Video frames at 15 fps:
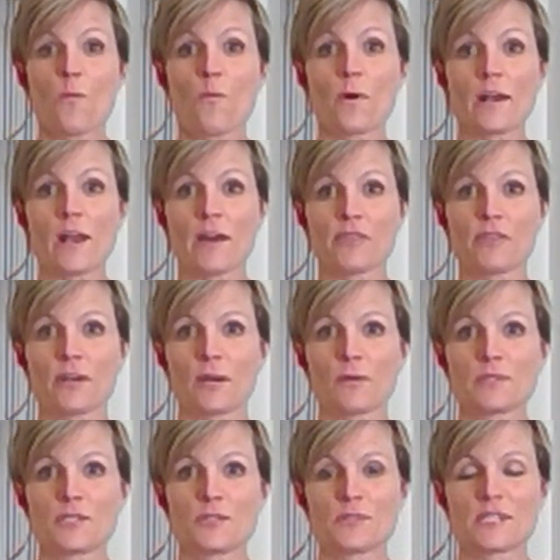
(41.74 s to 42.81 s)
what I thought I
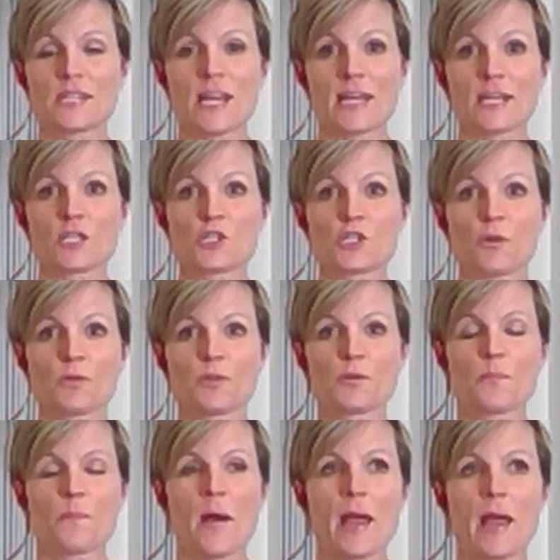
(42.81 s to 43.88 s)
would do today is show
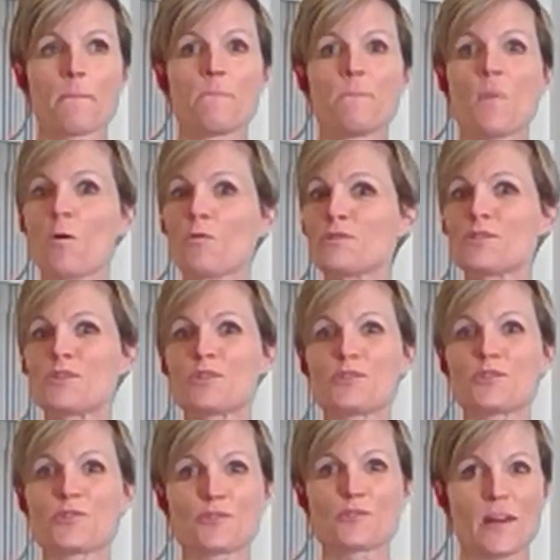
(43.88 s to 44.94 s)
you my most
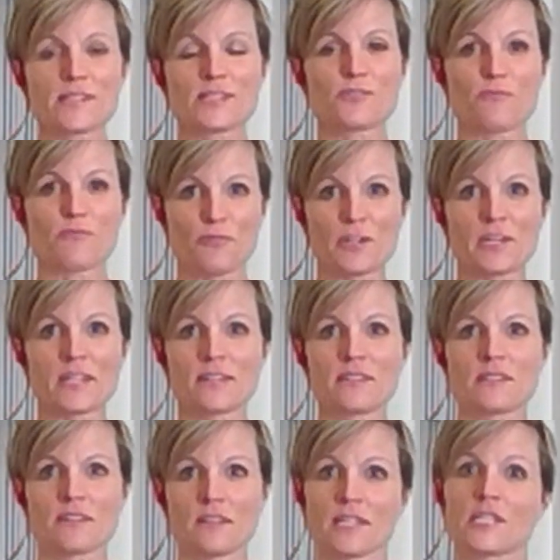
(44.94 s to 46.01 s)
stress-free,
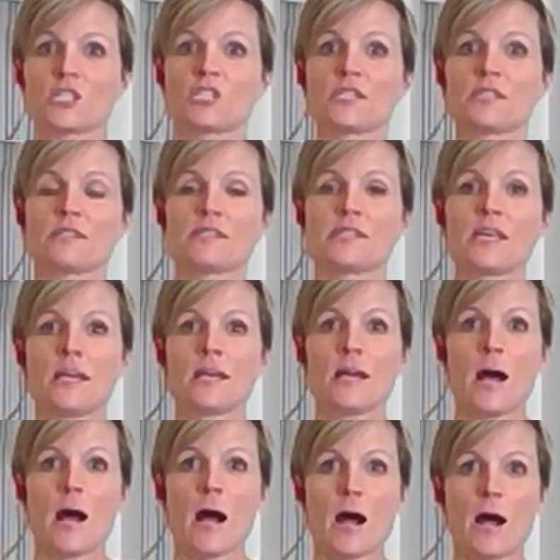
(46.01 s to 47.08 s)
delicious
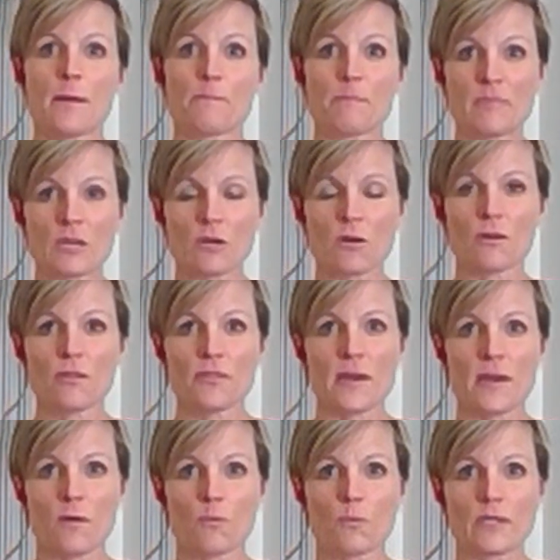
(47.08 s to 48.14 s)
meal
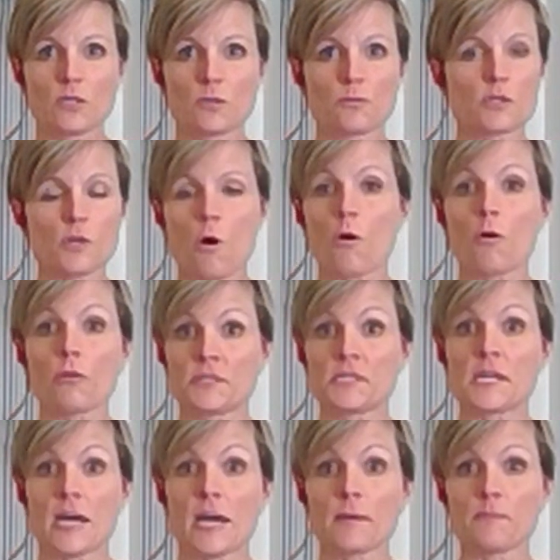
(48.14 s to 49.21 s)
that we use all the
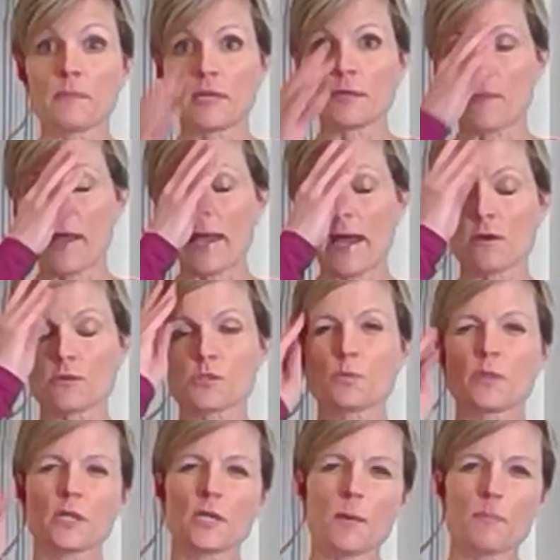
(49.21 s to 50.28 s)
time in my house
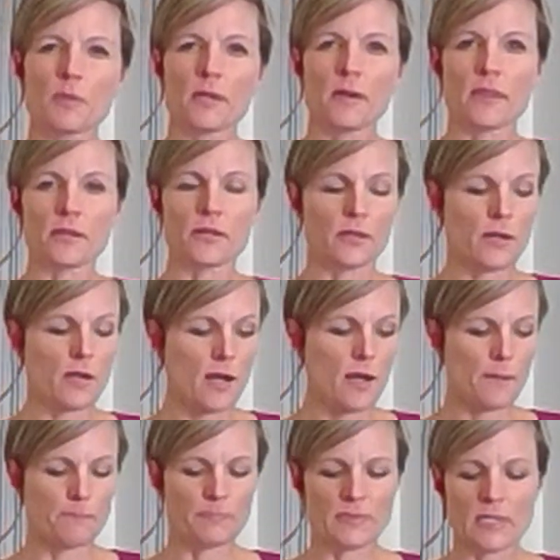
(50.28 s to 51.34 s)
with a couple of other
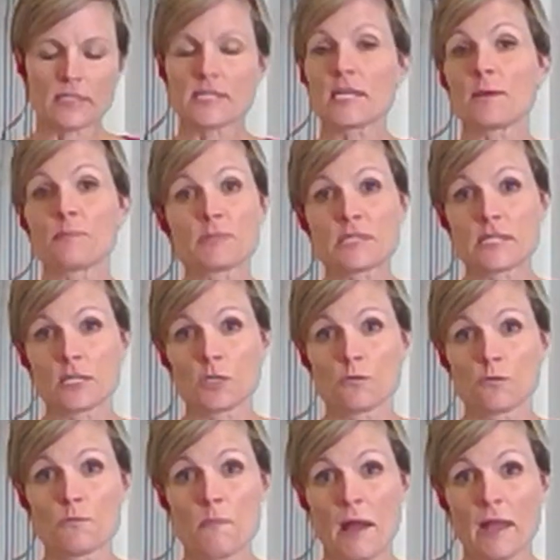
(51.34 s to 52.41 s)
tips that
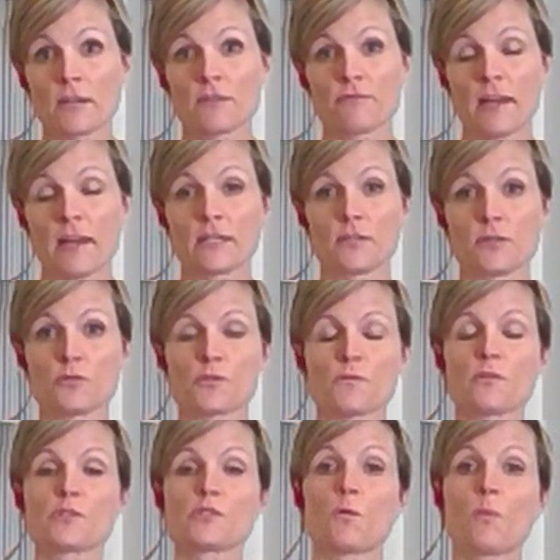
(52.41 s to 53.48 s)
you might find
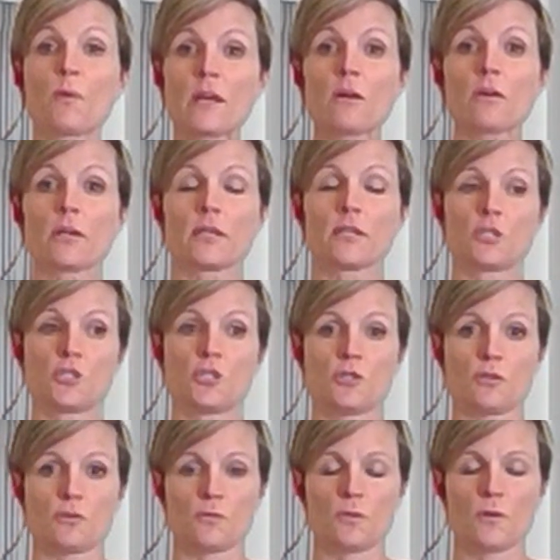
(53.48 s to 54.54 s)
useful. So we are going to
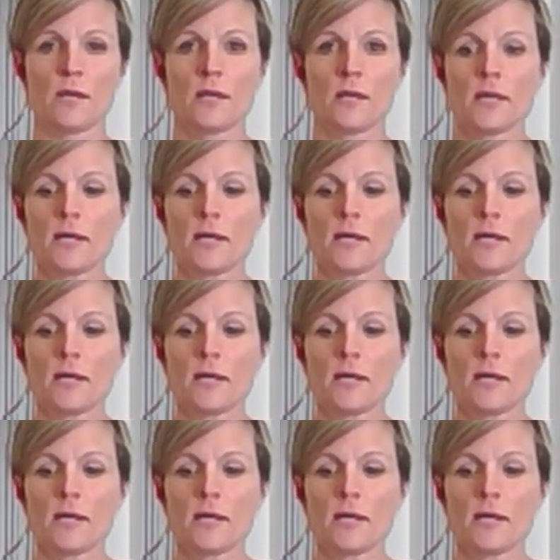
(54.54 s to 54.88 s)
do